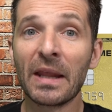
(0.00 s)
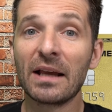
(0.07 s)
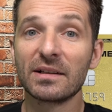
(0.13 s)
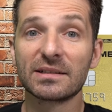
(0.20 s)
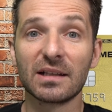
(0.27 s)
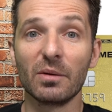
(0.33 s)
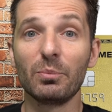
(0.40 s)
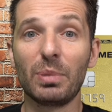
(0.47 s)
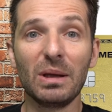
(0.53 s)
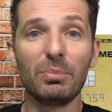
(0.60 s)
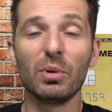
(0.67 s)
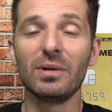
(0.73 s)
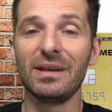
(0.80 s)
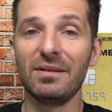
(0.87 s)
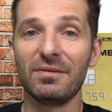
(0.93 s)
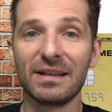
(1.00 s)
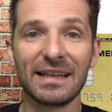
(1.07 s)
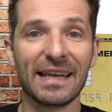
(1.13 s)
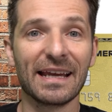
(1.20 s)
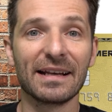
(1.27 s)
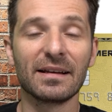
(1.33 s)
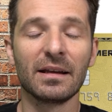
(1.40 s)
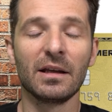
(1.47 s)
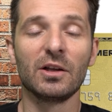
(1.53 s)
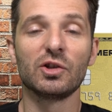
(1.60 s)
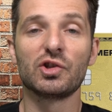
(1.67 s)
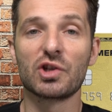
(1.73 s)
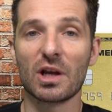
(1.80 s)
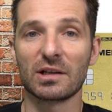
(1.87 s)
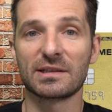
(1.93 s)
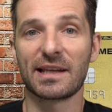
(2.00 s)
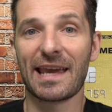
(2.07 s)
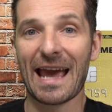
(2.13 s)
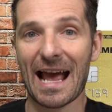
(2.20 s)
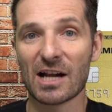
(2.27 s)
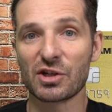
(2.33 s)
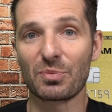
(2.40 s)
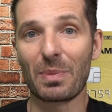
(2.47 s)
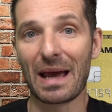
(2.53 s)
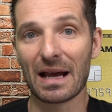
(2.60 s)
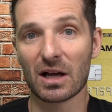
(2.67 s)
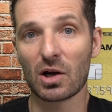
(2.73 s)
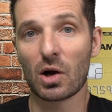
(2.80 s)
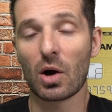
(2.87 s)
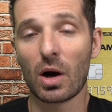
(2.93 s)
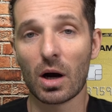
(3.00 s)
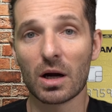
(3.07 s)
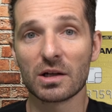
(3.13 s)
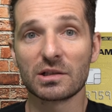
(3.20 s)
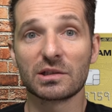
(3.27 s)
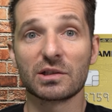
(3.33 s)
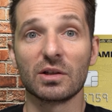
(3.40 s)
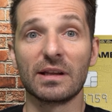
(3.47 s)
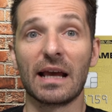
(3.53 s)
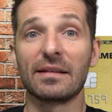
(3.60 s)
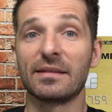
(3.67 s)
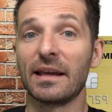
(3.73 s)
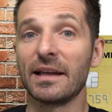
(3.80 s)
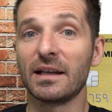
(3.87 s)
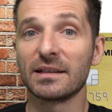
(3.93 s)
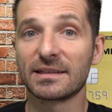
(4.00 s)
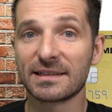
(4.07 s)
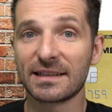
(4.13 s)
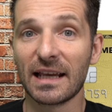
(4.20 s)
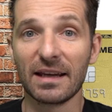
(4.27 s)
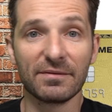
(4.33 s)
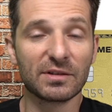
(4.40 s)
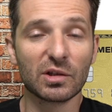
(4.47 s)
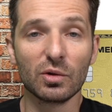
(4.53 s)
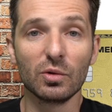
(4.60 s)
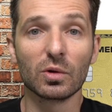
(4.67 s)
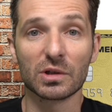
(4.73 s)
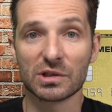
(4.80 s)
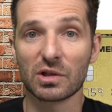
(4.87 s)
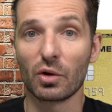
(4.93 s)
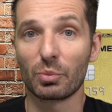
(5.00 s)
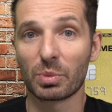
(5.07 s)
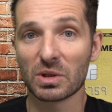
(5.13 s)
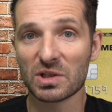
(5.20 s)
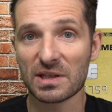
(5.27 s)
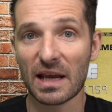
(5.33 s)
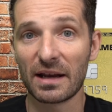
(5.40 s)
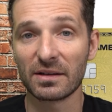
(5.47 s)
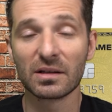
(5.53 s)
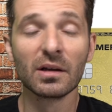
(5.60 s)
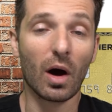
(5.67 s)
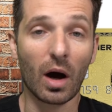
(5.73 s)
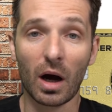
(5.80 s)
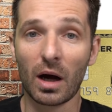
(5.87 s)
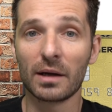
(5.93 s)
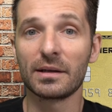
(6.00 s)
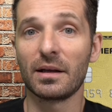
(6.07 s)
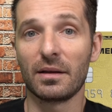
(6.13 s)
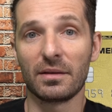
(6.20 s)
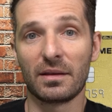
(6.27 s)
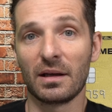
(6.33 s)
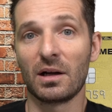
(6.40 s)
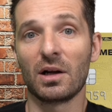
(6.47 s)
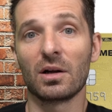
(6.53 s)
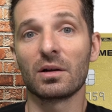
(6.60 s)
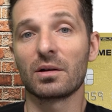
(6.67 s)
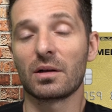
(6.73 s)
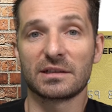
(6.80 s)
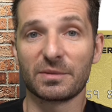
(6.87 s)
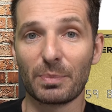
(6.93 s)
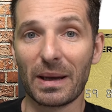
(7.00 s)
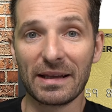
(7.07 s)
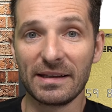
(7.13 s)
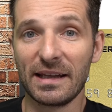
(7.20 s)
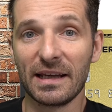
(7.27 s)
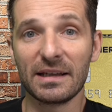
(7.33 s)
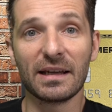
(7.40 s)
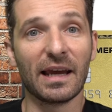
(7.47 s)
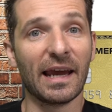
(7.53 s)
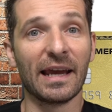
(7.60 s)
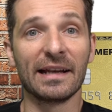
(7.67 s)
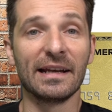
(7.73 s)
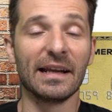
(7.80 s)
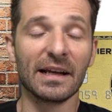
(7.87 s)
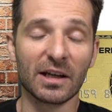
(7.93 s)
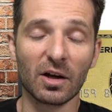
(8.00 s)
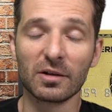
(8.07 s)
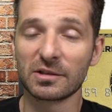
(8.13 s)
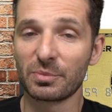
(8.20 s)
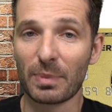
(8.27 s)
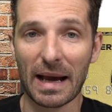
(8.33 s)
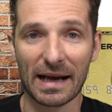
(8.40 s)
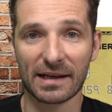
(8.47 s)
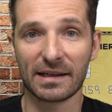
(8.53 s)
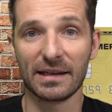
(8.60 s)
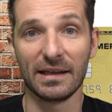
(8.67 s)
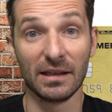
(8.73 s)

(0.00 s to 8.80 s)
Some people even get just cashback cards so that they could save 2% or so on their spending, and it goes back